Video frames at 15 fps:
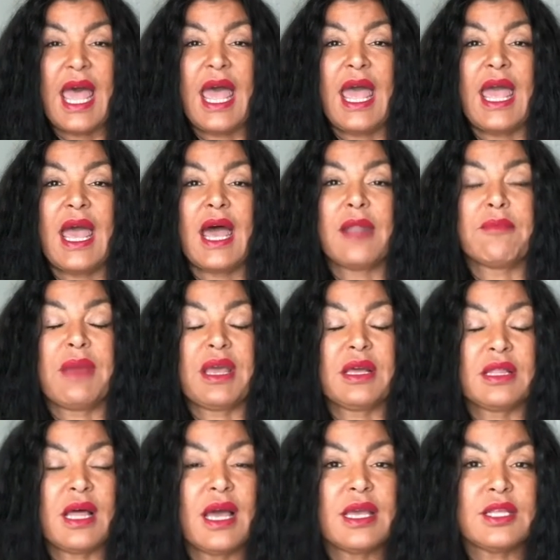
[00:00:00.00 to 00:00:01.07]
and my
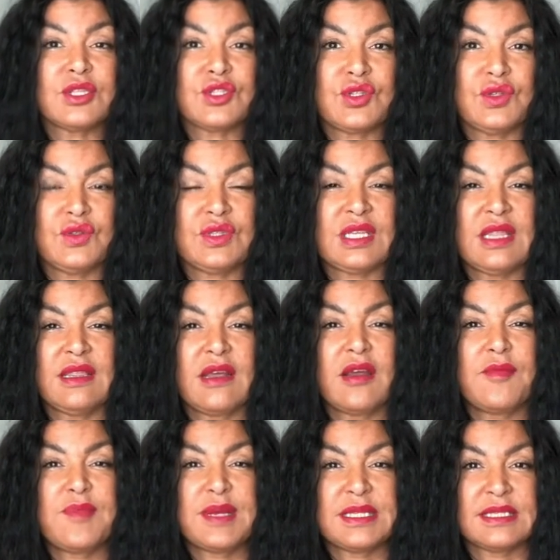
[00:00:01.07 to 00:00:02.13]
clients use in their
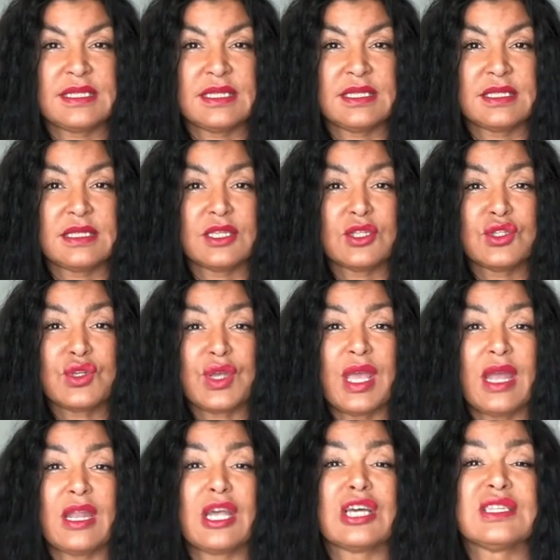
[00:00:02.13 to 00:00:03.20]
business to
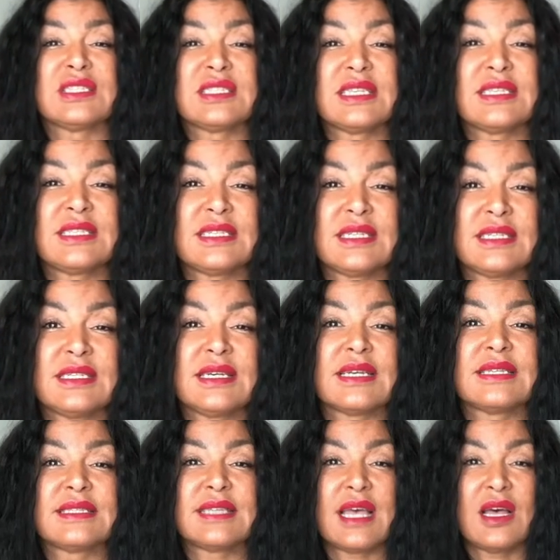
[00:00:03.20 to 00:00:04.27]
get consistent
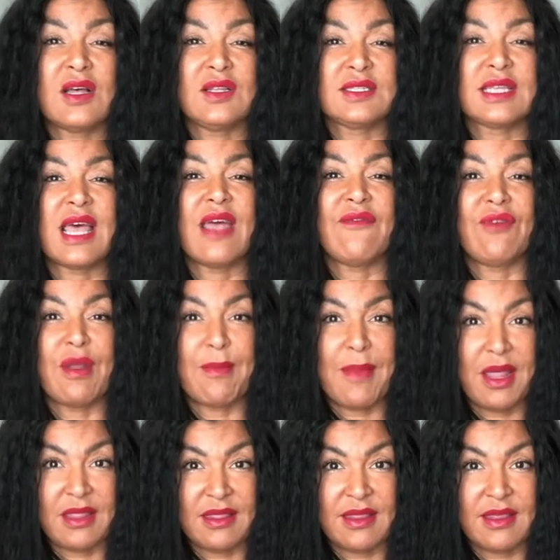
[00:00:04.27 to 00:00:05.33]
sales every month.